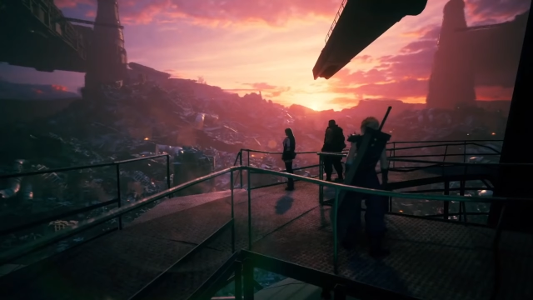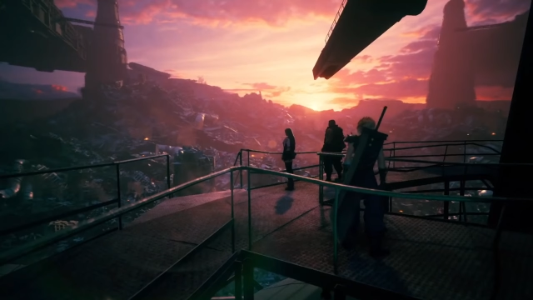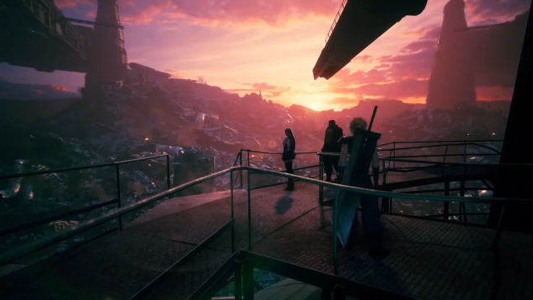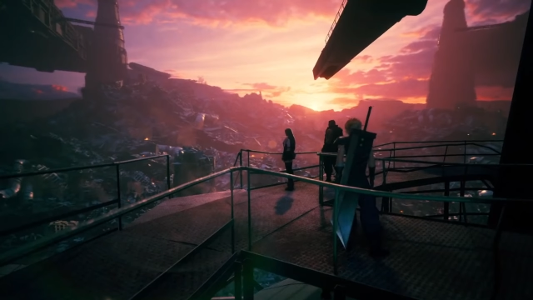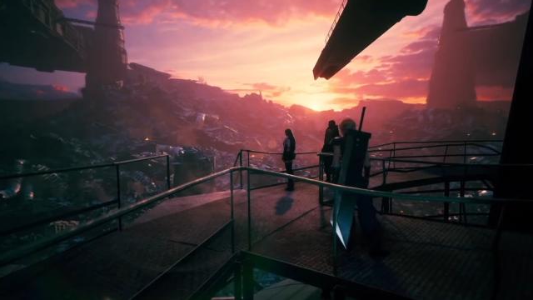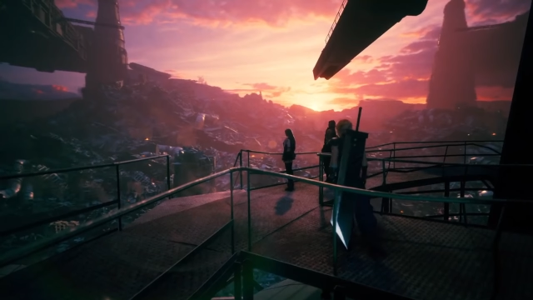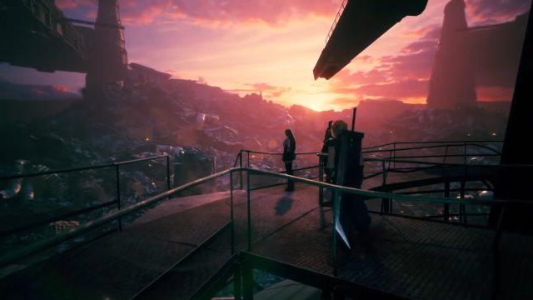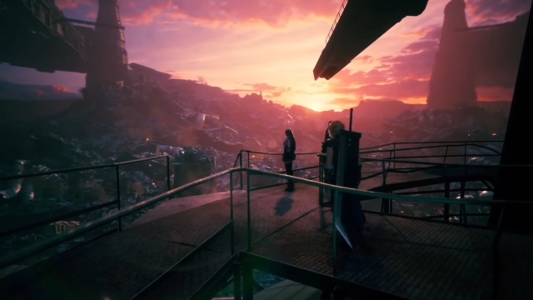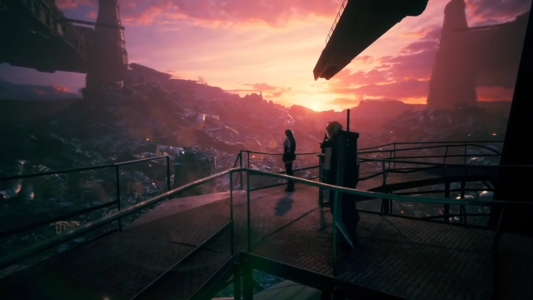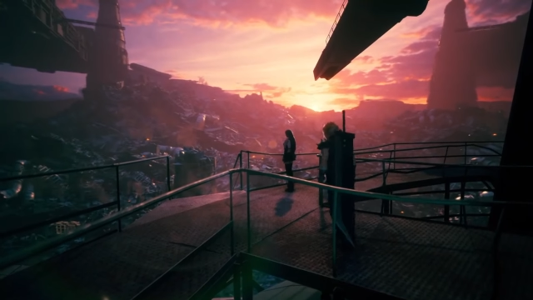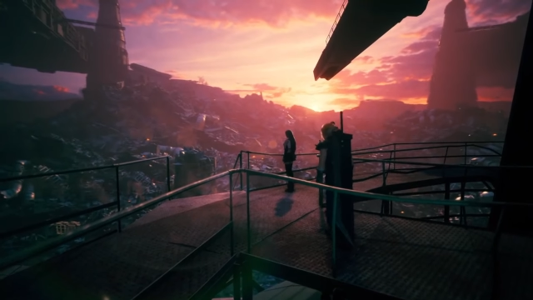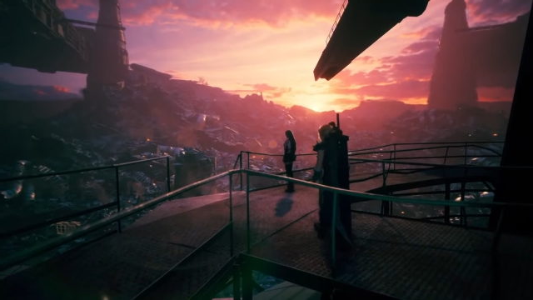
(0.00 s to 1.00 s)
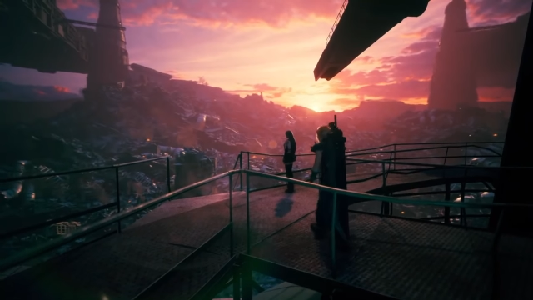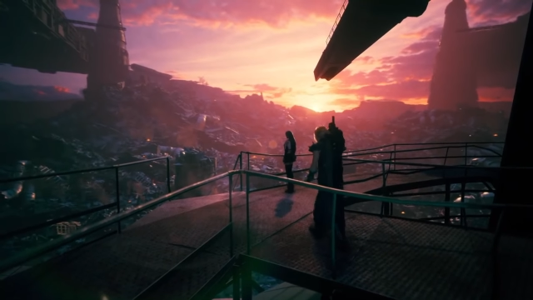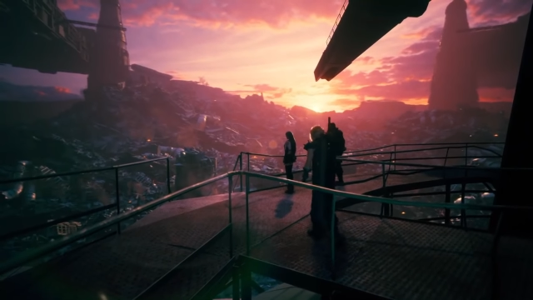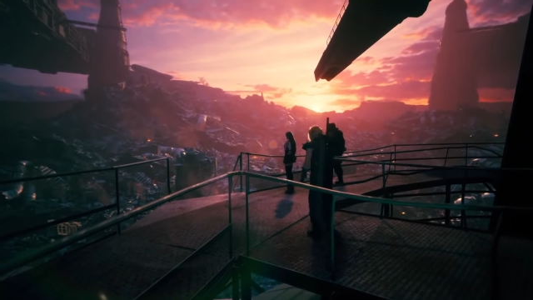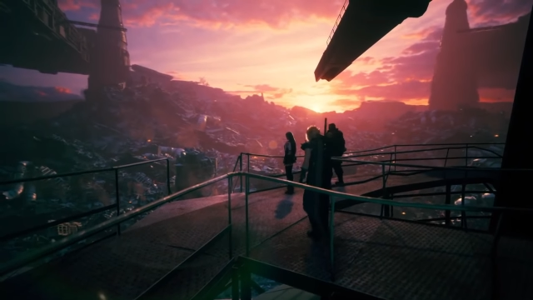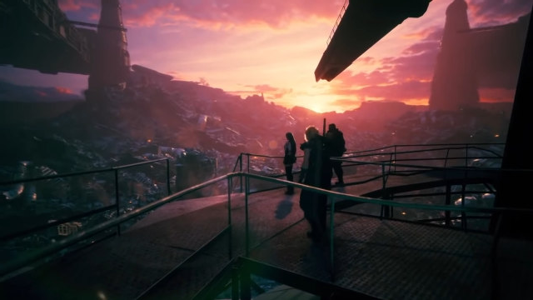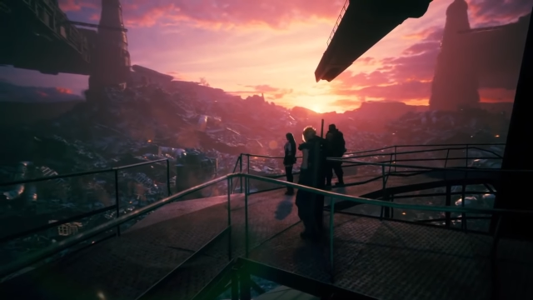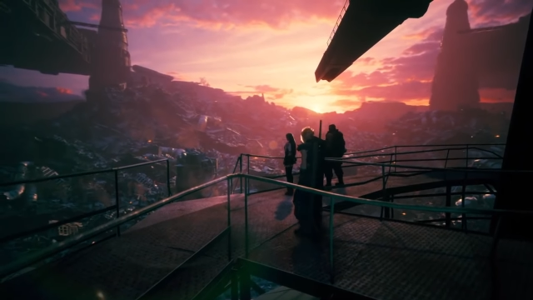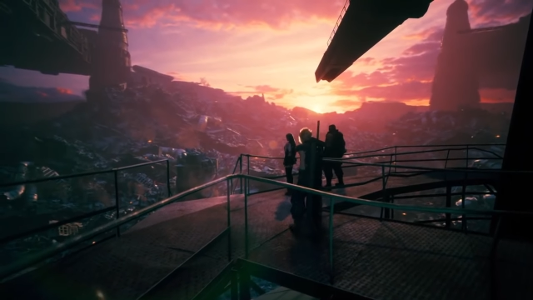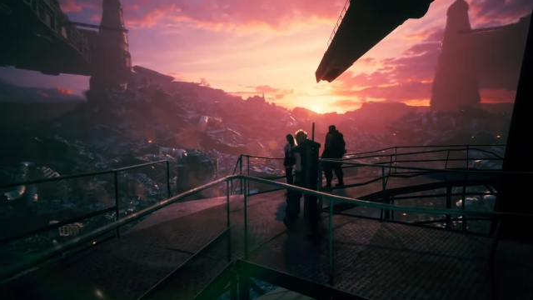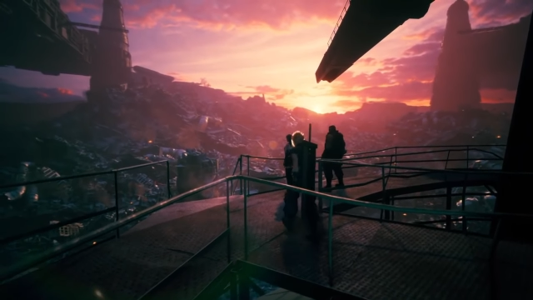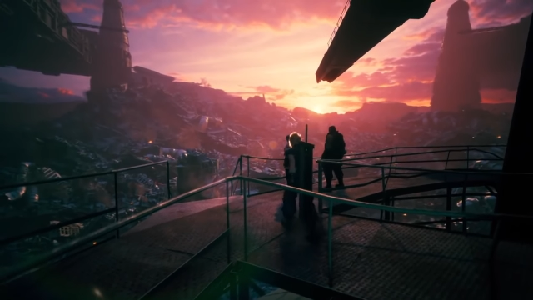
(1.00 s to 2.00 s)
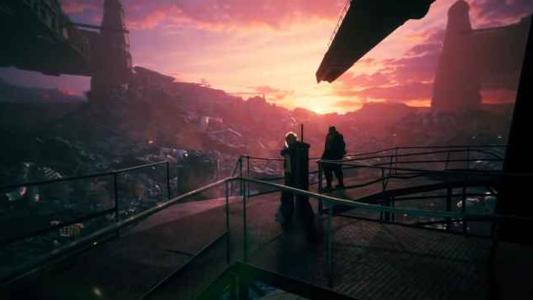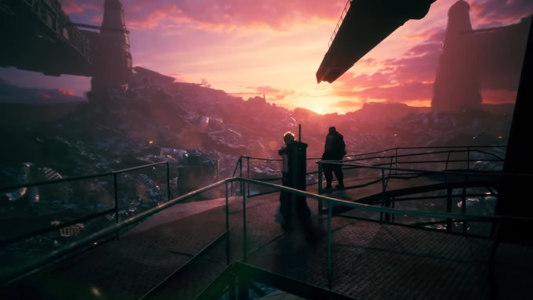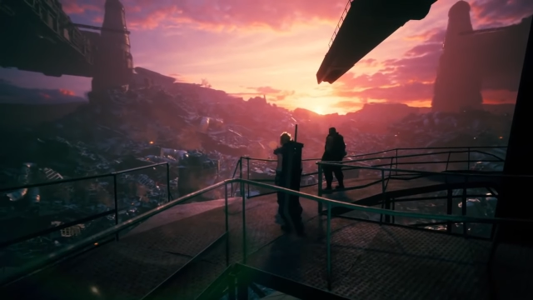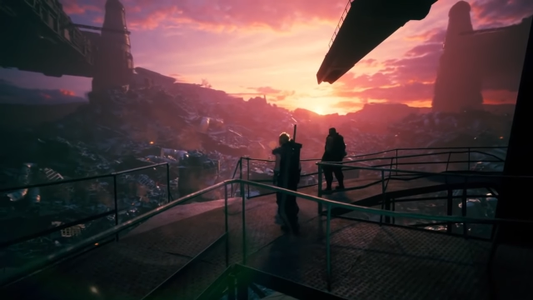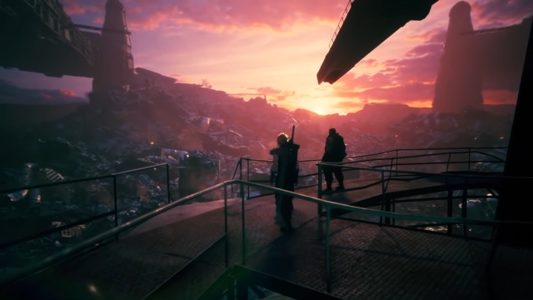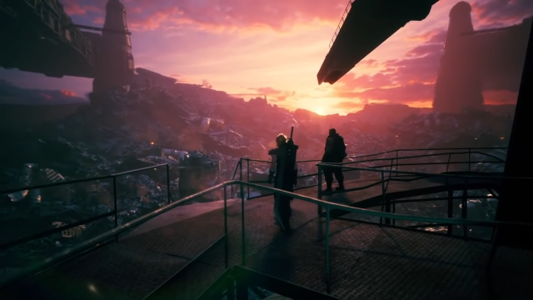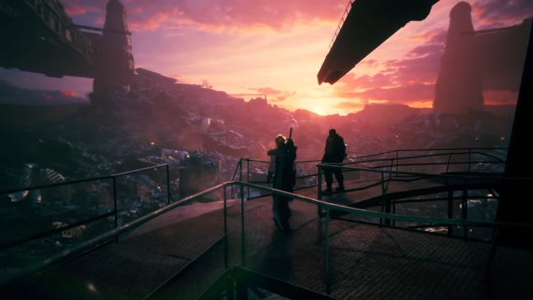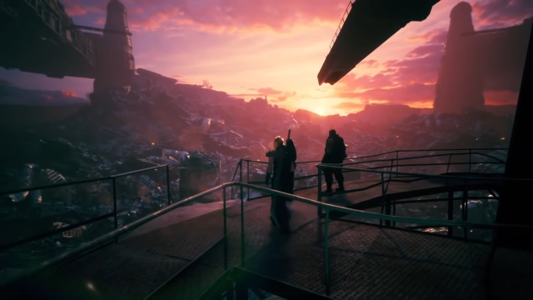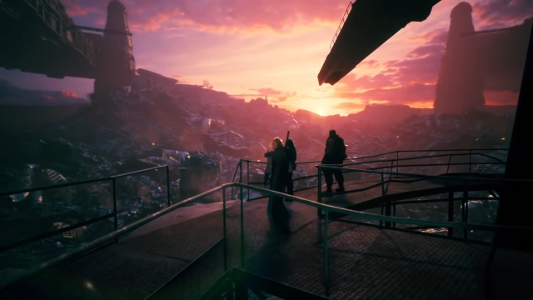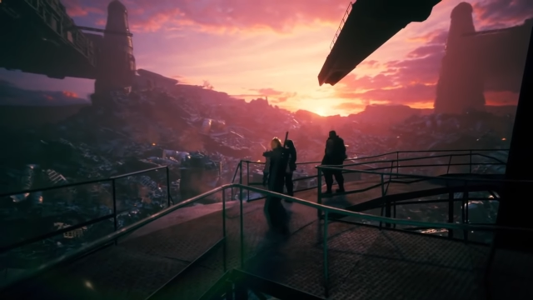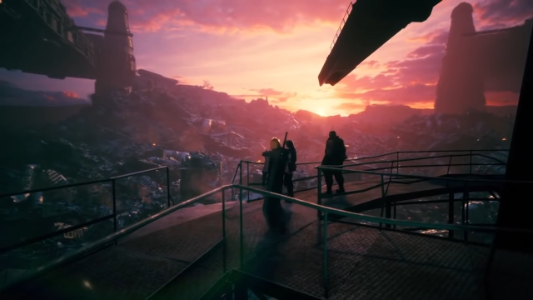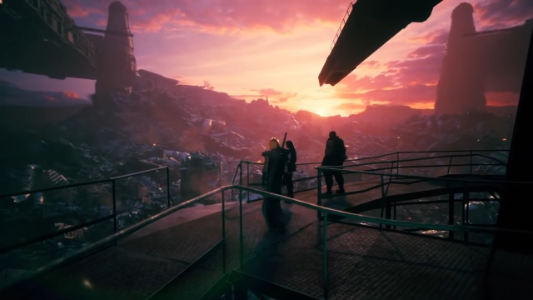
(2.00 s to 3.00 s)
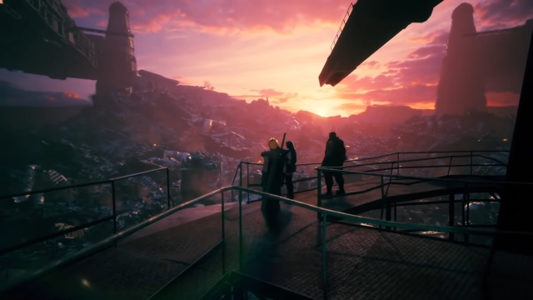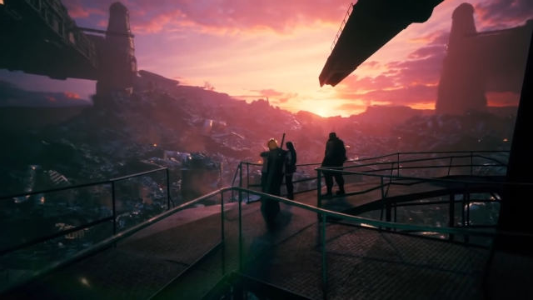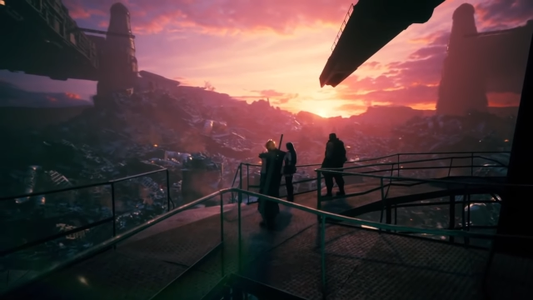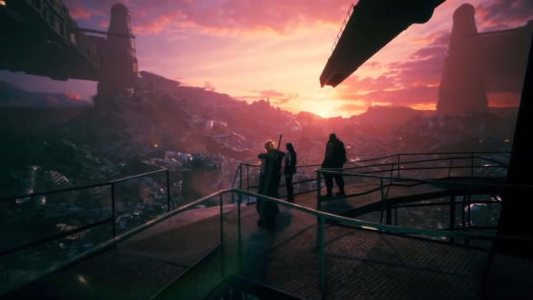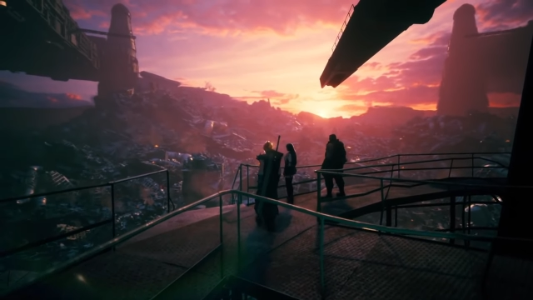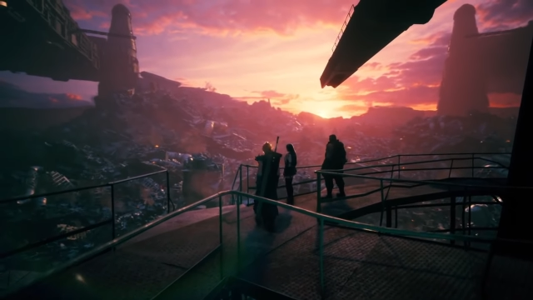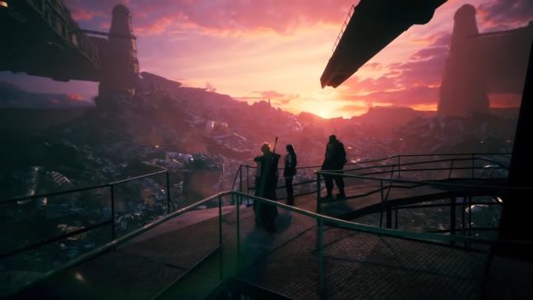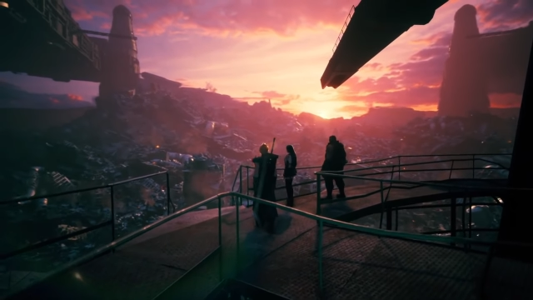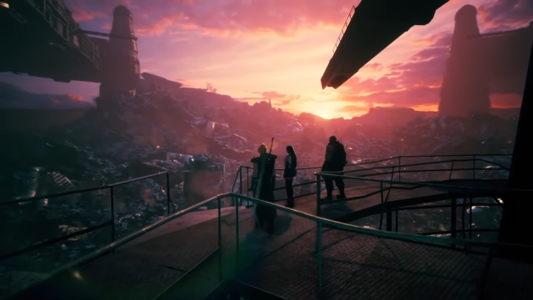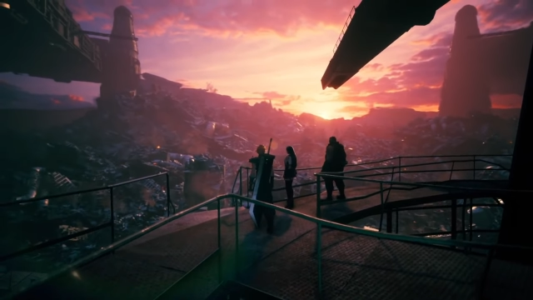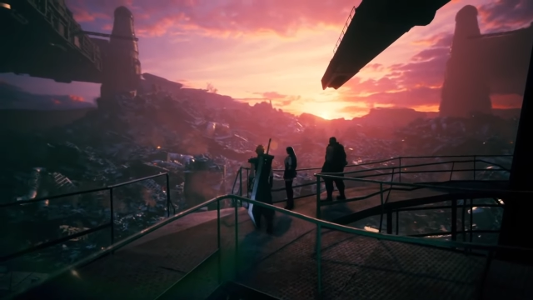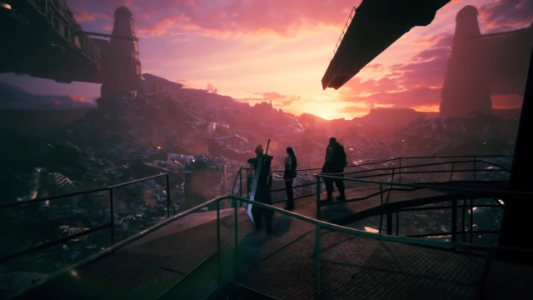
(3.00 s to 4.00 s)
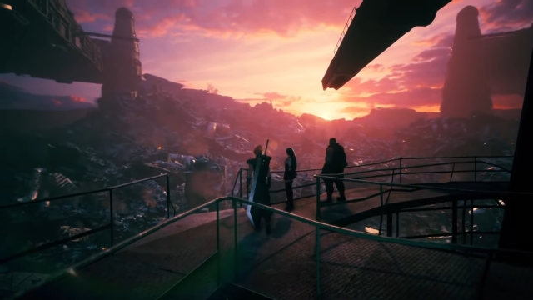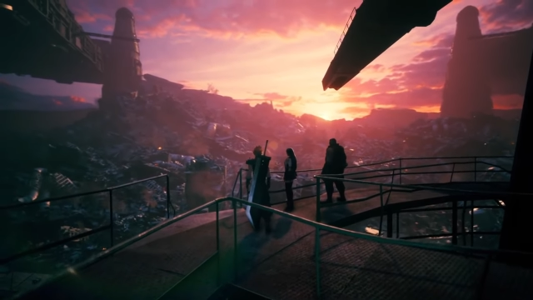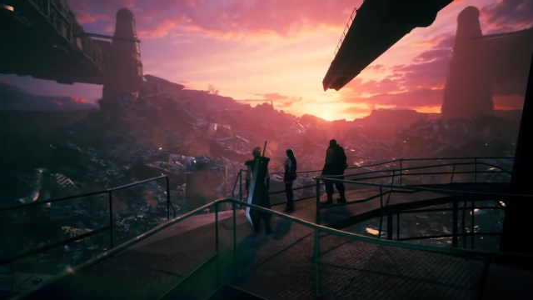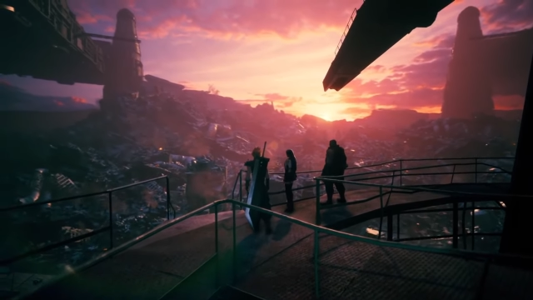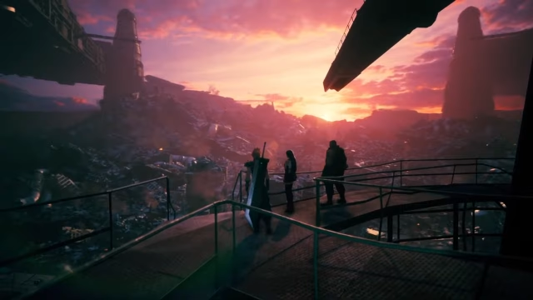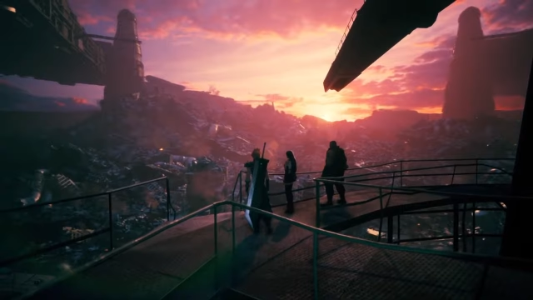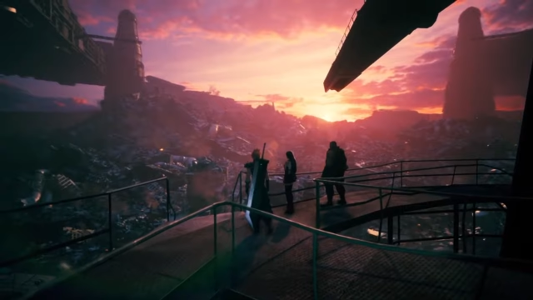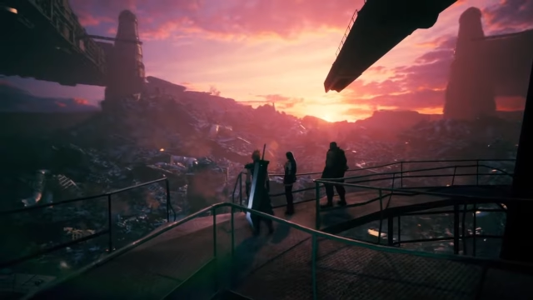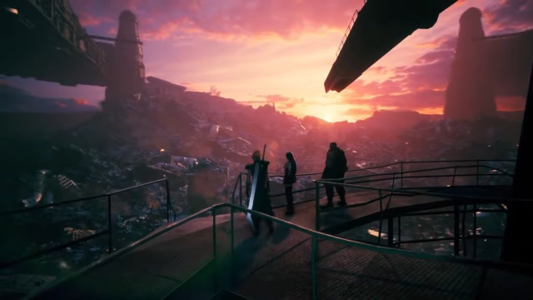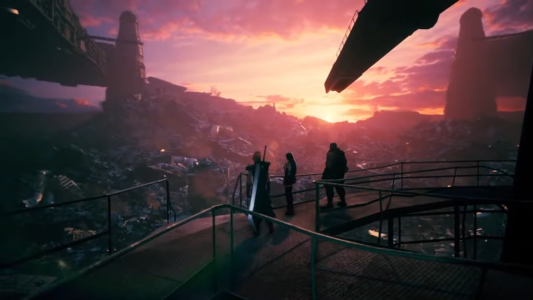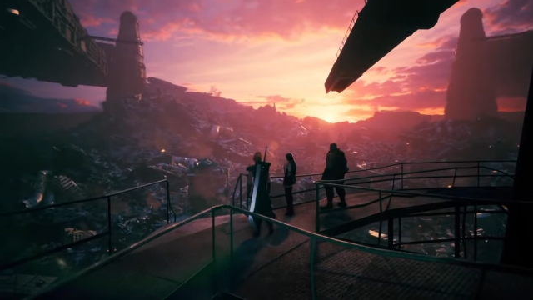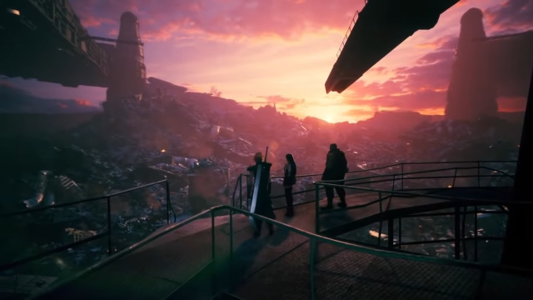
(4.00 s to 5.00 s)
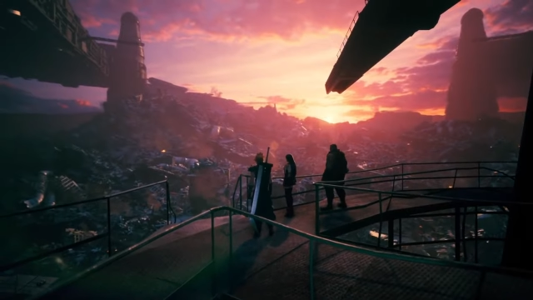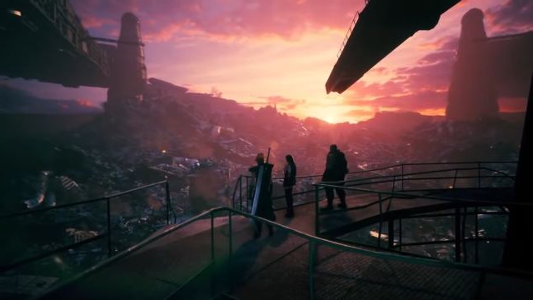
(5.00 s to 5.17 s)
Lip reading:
No face is visible, so there are no lips to read.